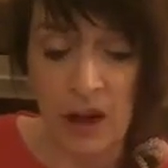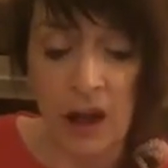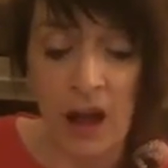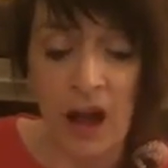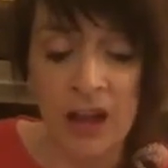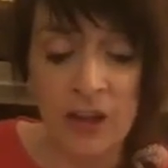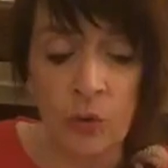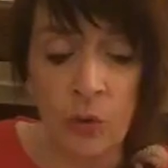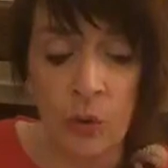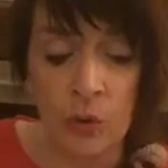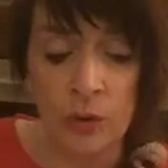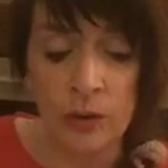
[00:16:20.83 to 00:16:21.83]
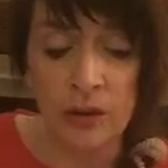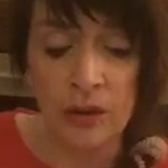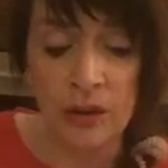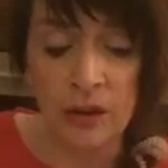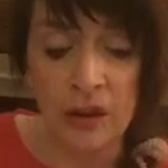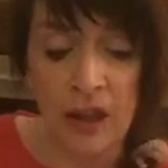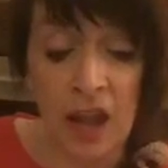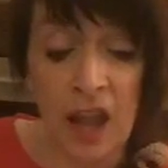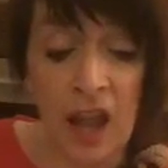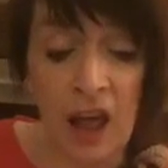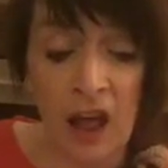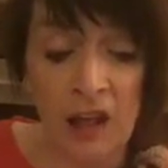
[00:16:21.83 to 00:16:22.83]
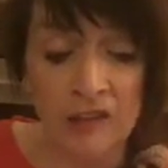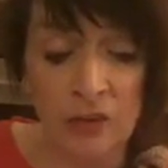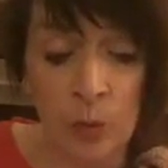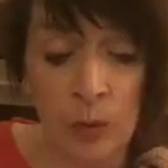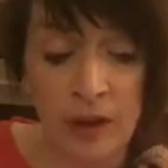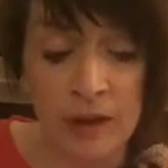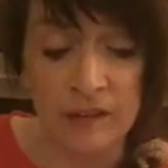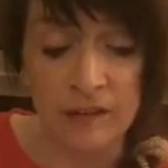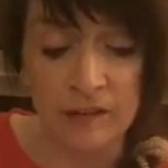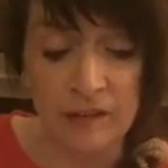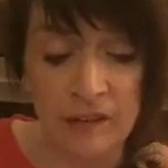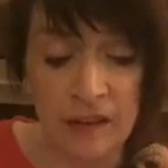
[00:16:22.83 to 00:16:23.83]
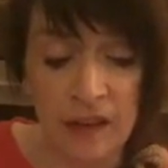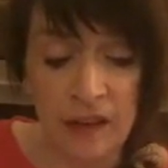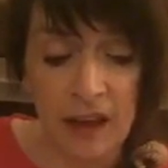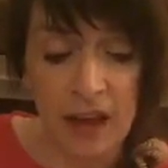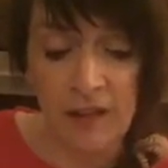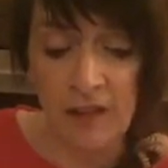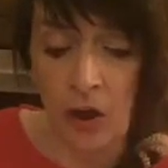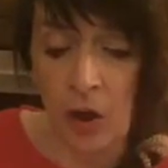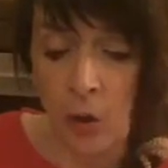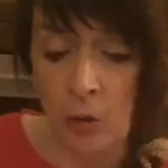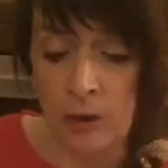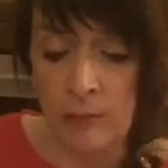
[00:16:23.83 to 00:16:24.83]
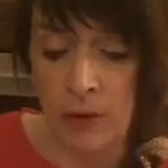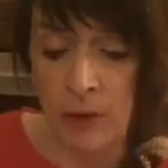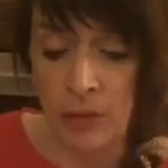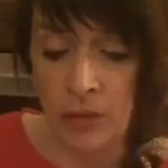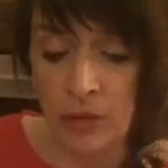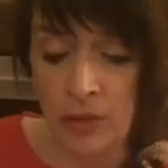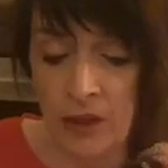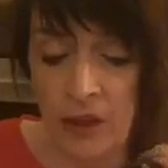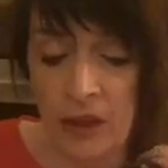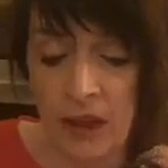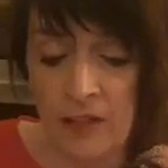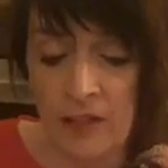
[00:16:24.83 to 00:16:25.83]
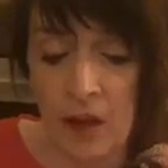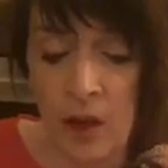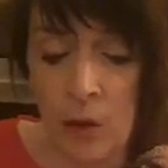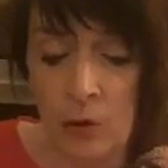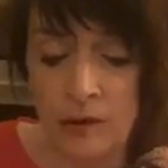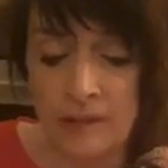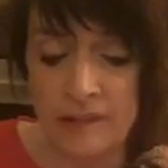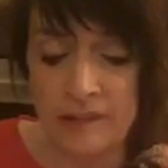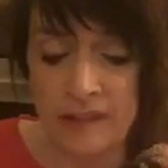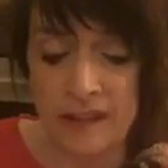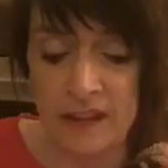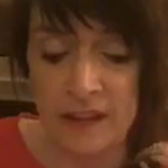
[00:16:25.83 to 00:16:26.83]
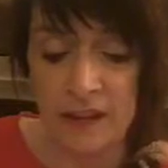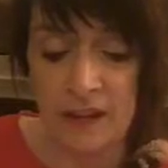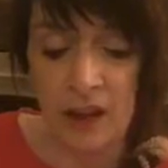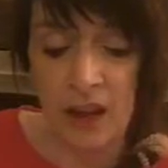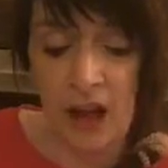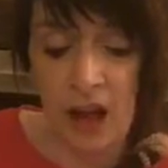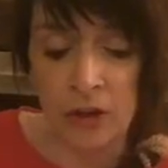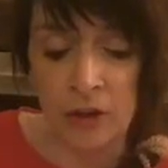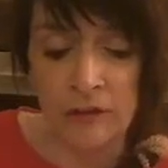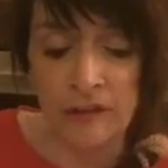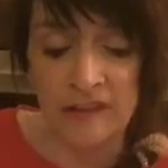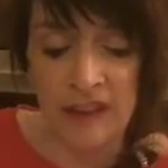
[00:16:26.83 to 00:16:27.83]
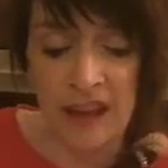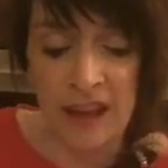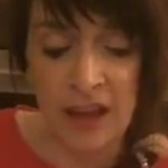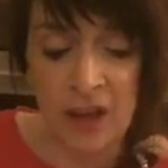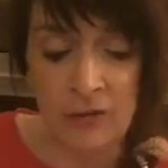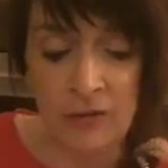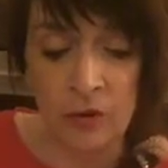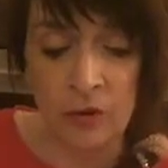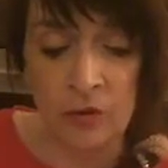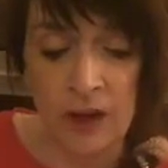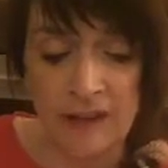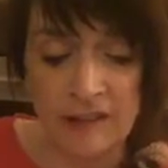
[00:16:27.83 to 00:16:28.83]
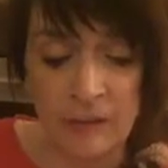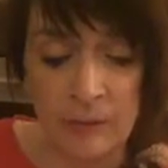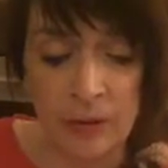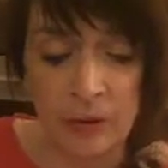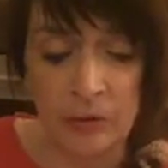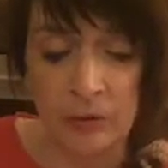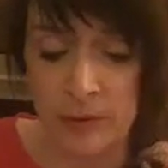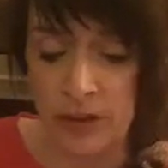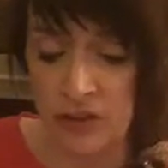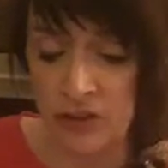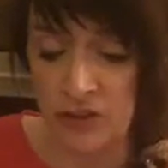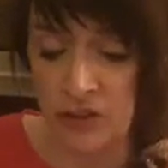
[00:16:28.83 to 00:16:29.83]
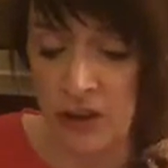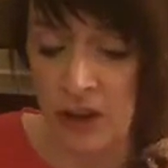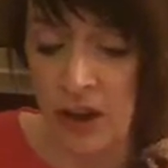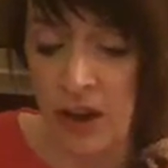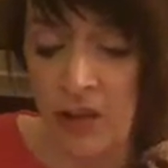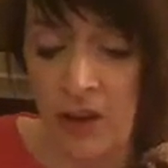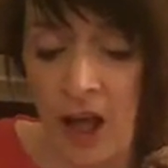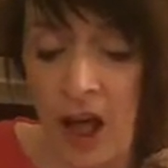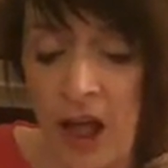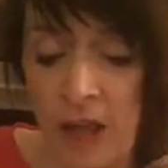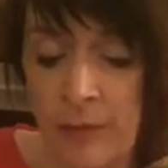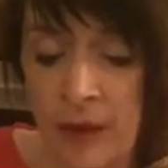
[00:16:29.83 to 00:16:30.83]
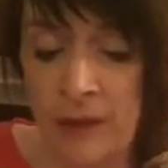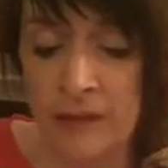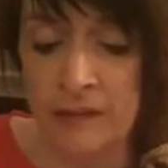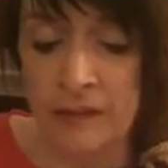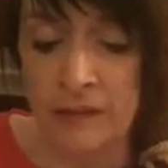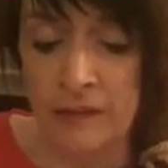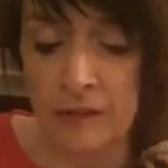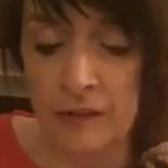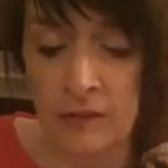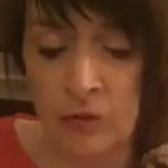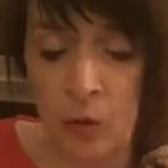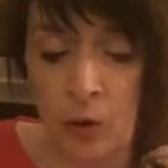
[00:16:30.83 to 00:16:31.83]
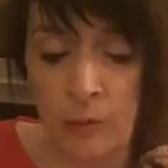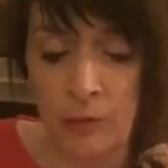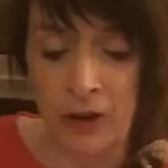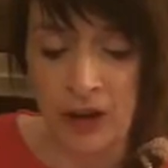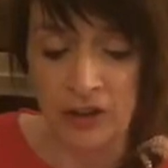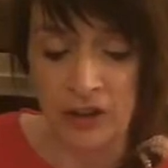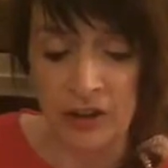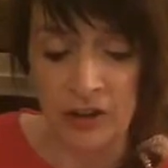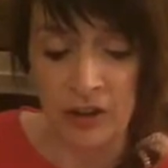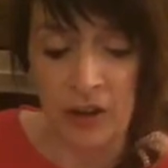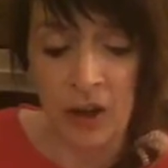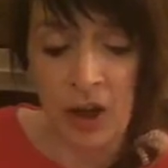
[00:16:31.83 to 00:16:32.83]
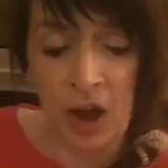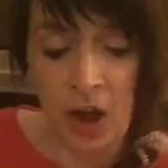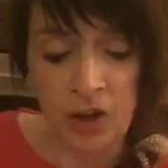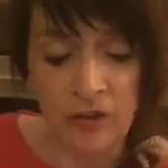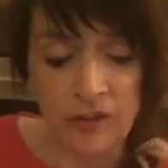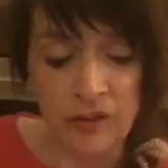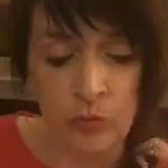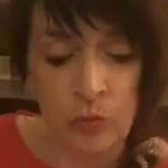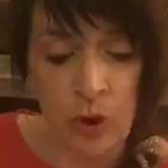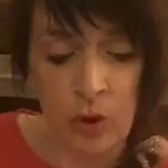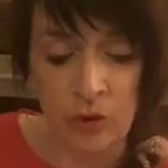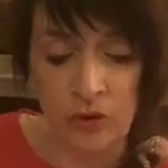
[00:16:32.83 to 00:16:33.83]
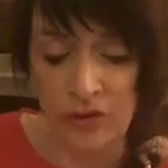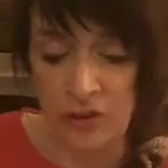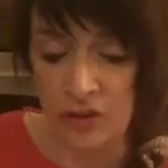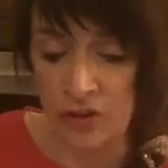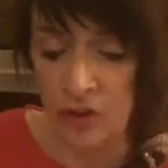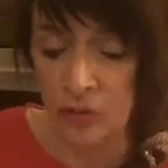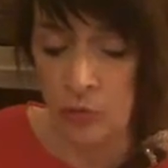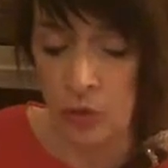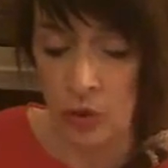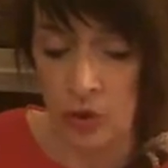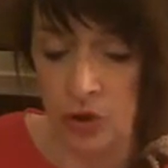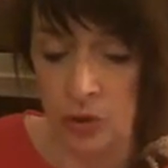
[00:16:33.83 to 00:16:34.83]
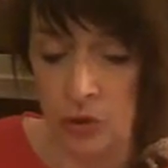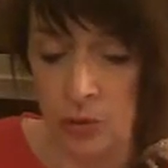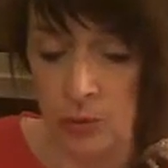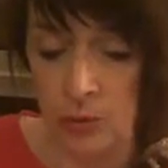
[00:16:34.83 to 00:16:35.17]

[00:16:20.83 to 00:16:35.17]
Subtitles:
I call Allah to witness in the holy month, in the holy city, and on the day of the greater pilgrimage, that I am innocent of your oppression and of his wrongs that doth wrong you,